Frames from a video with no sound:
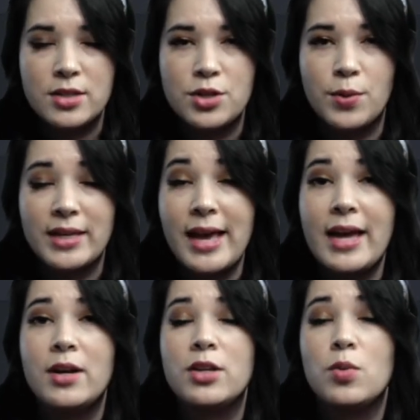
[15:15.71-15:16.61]
So
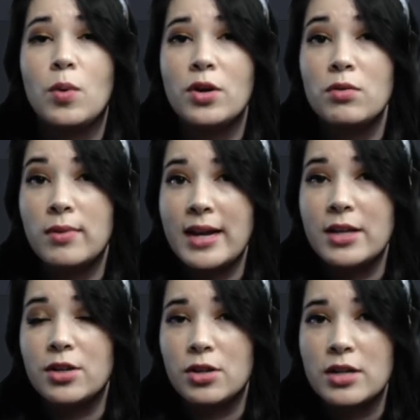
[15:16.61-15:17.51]
again, you want to
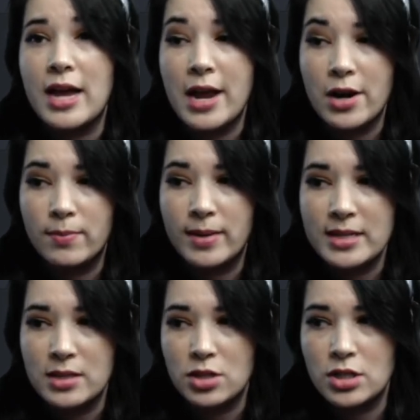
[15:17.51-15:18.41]
write good error
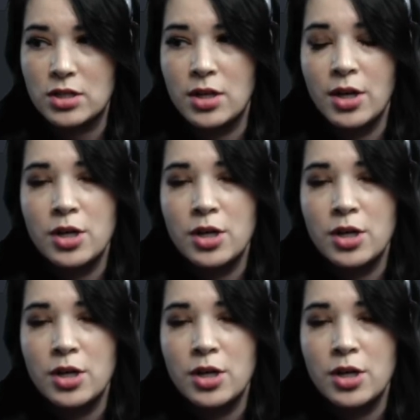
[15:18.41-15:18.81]
messages.